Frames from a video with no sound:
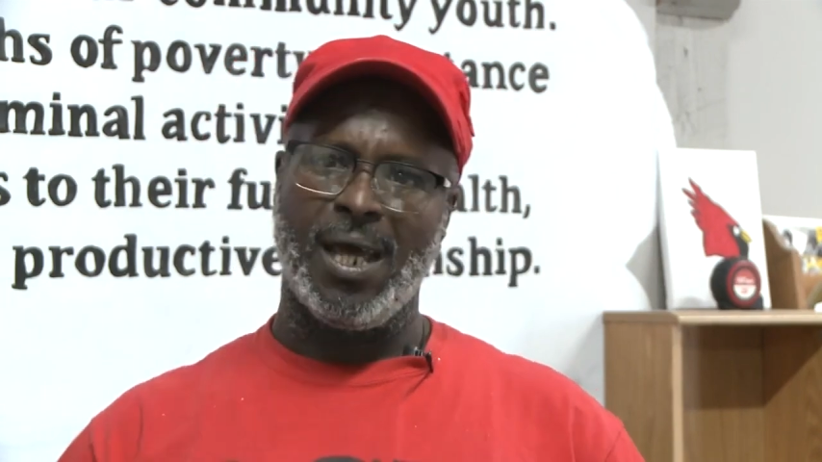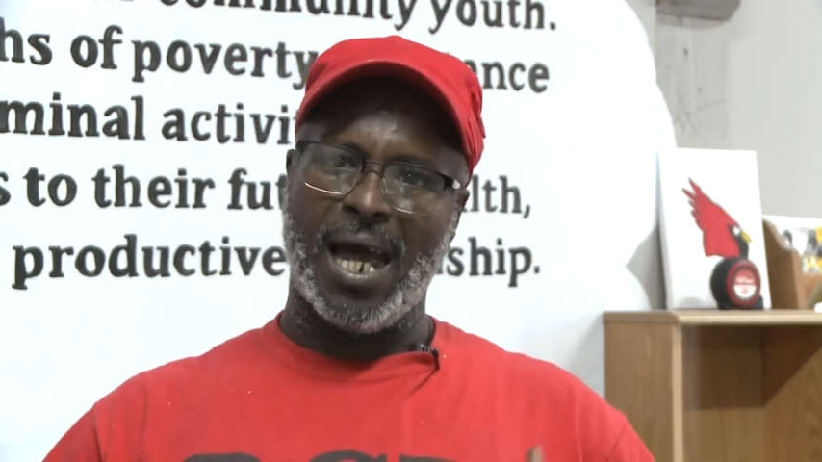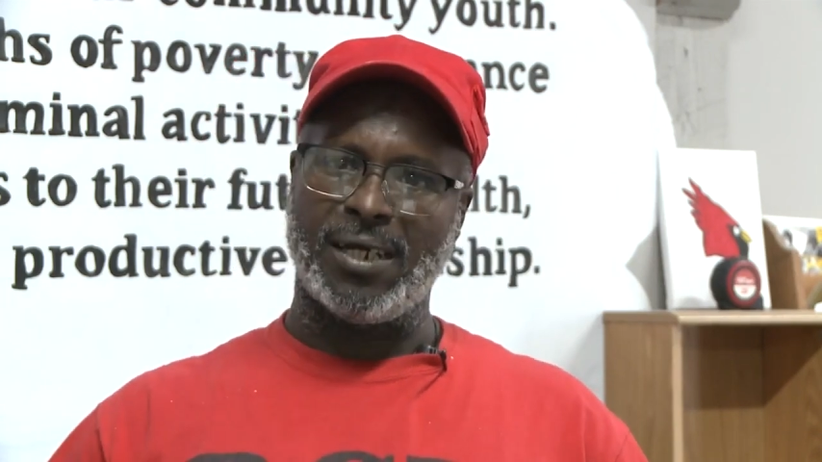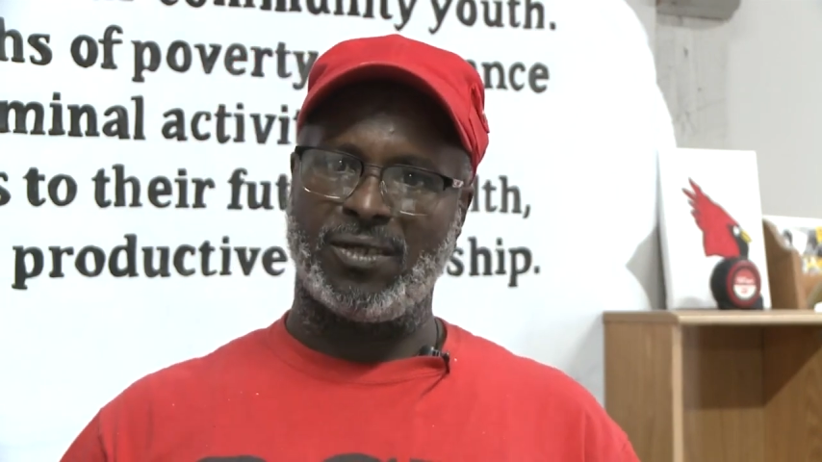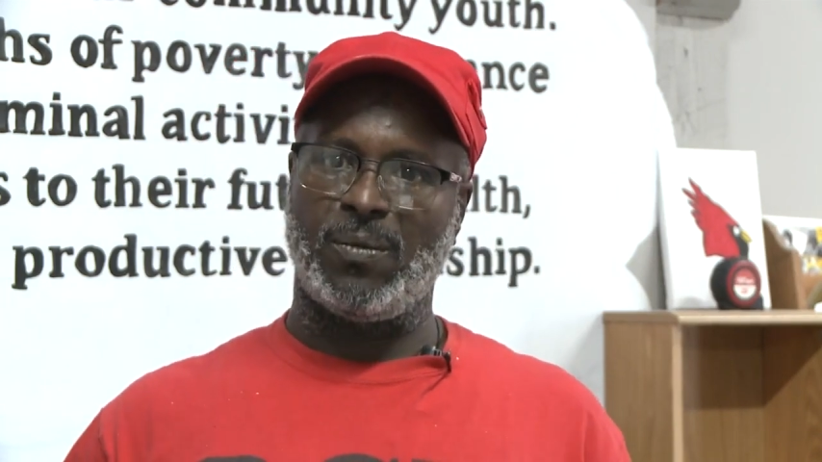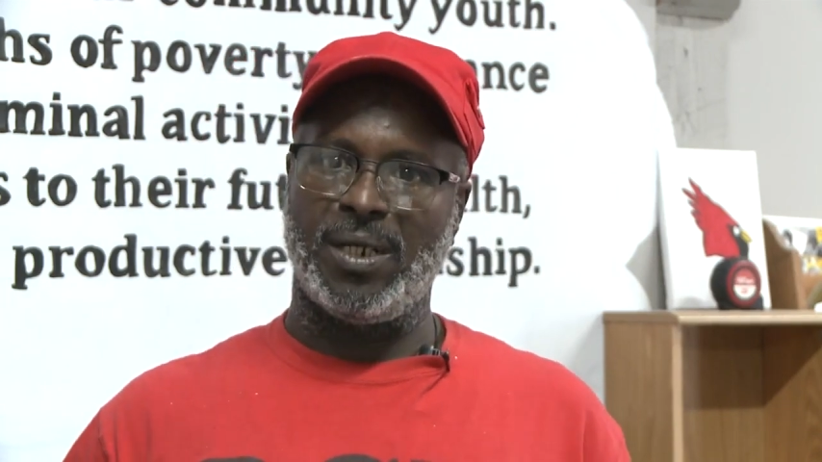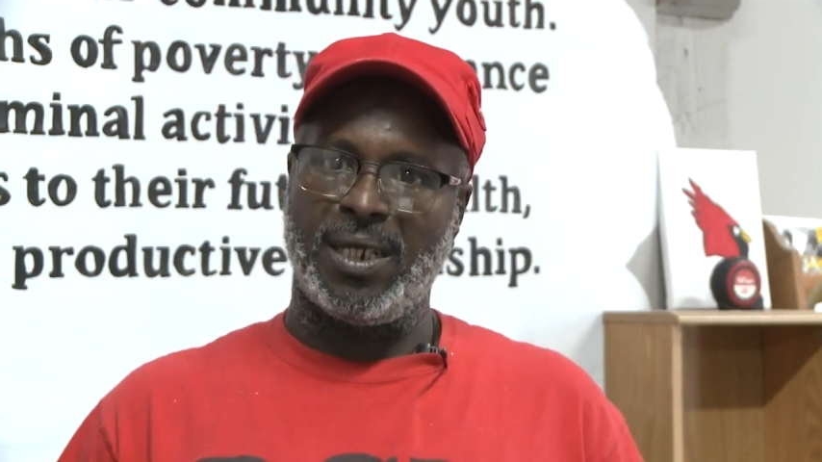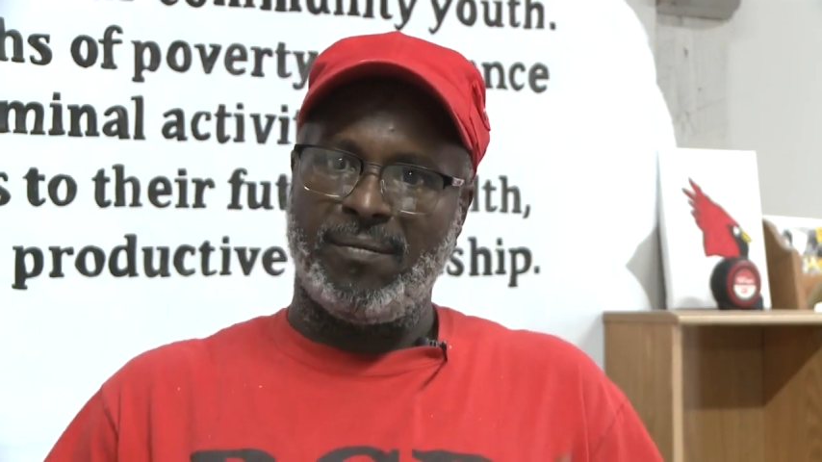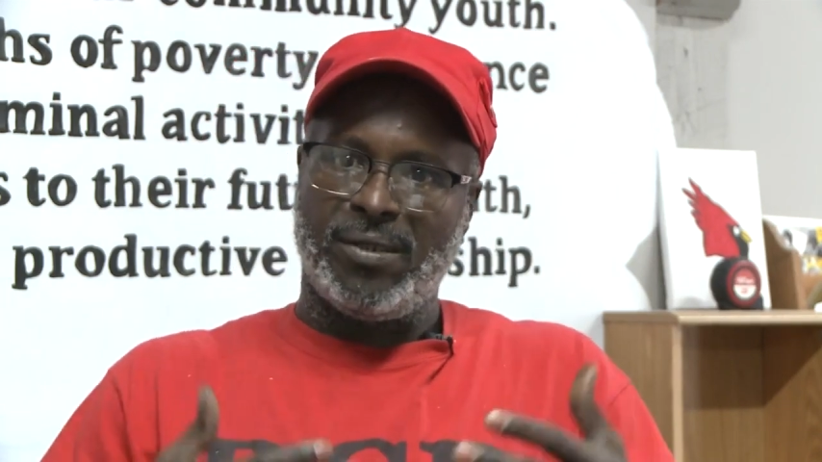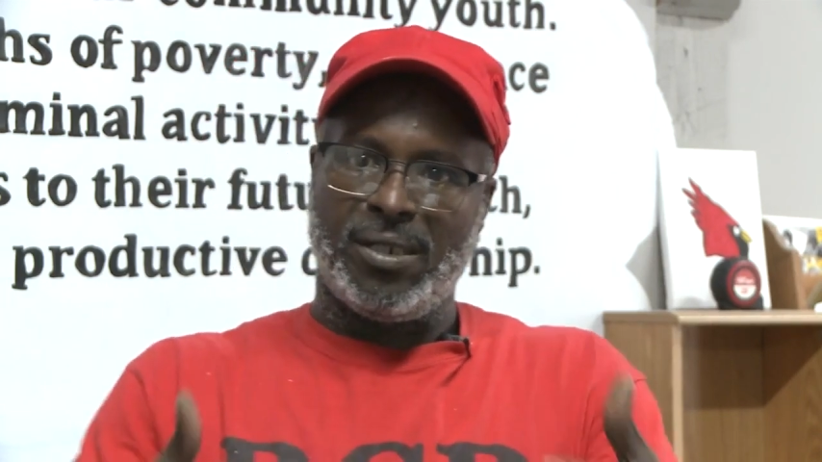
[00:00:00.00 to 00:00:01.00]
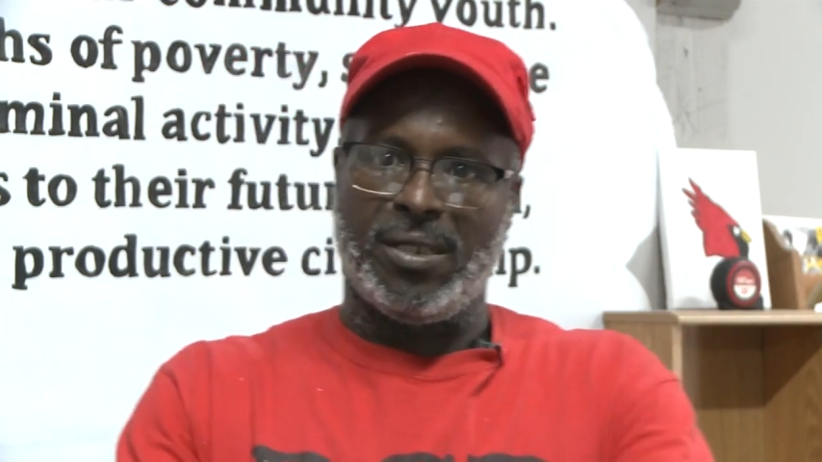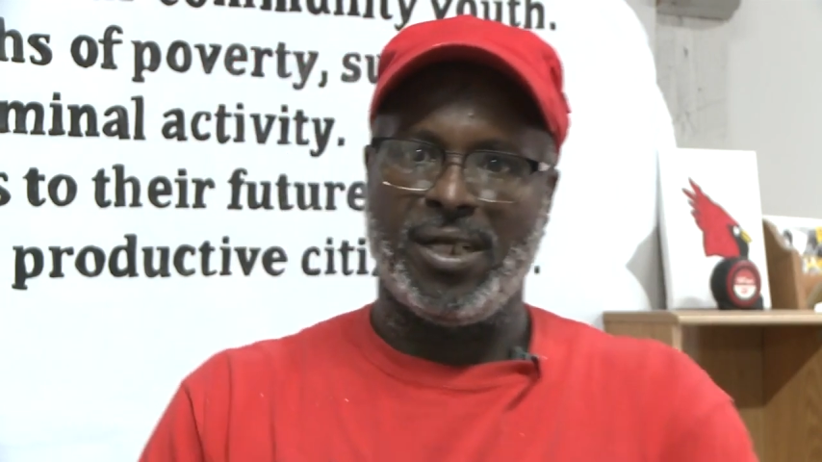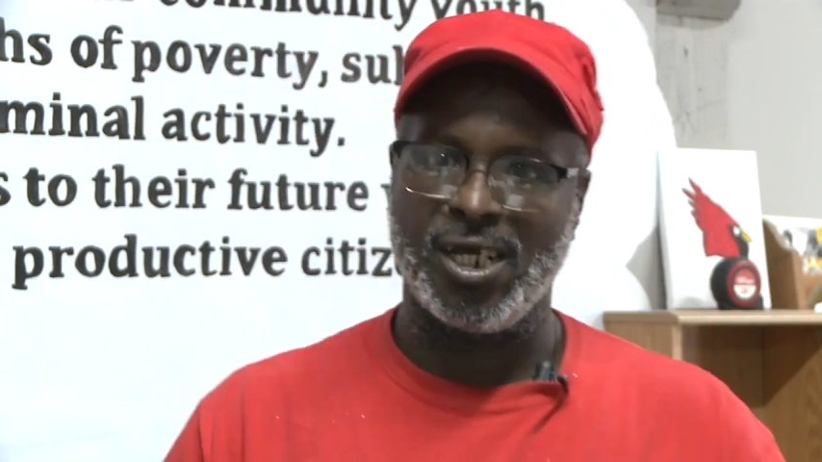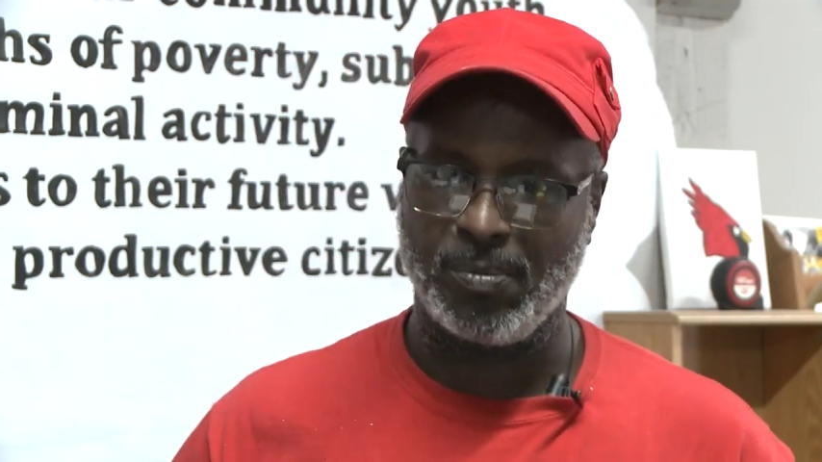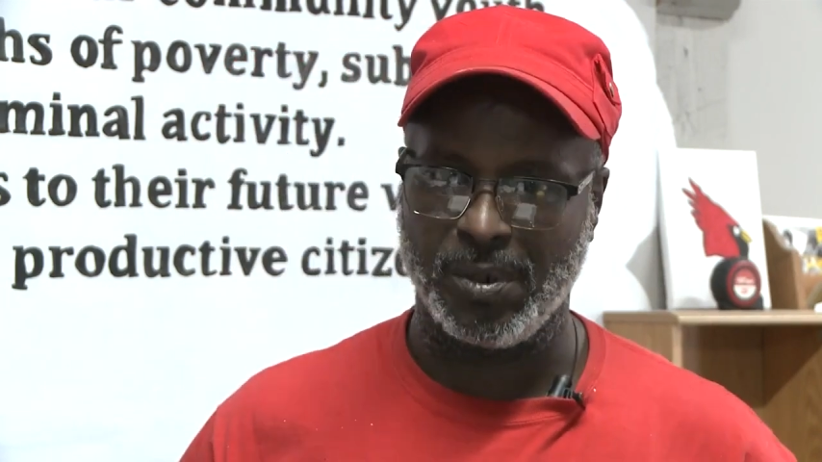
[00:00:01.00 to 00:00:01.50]
I just want to give it to the
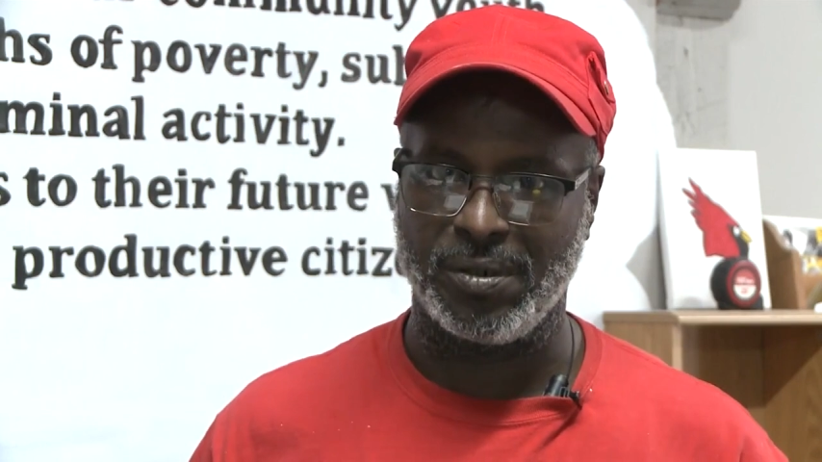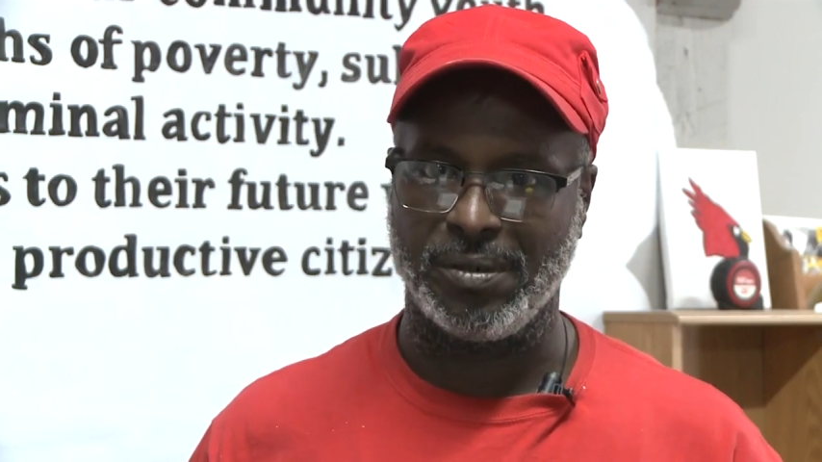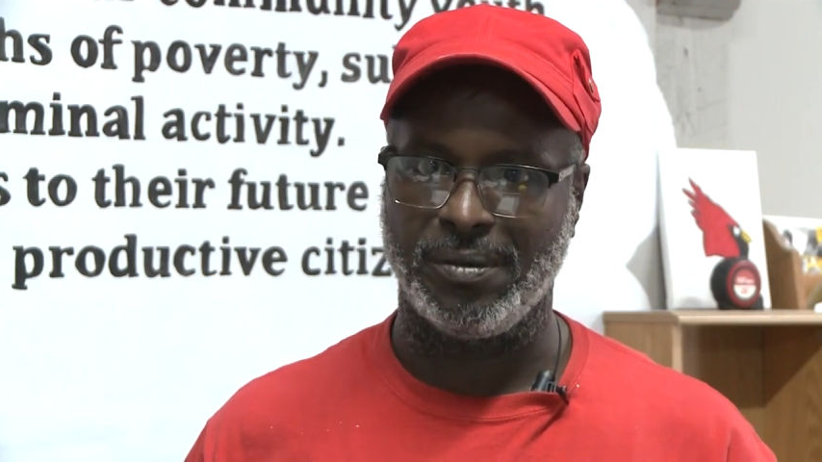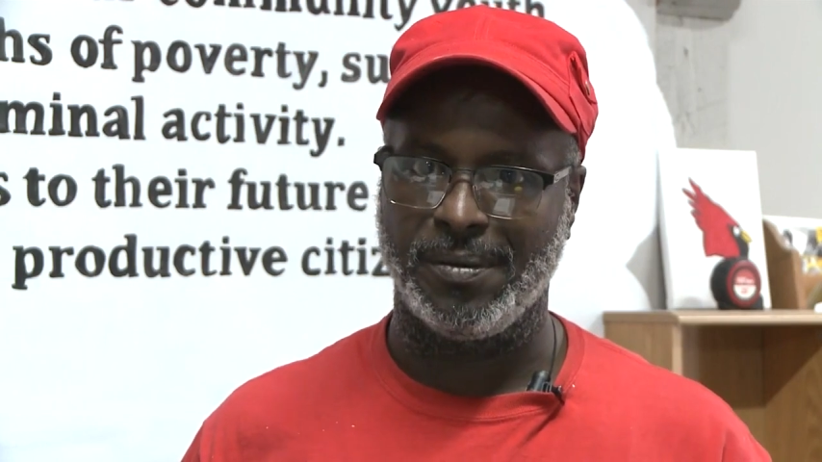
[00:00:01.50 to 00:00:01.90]
next person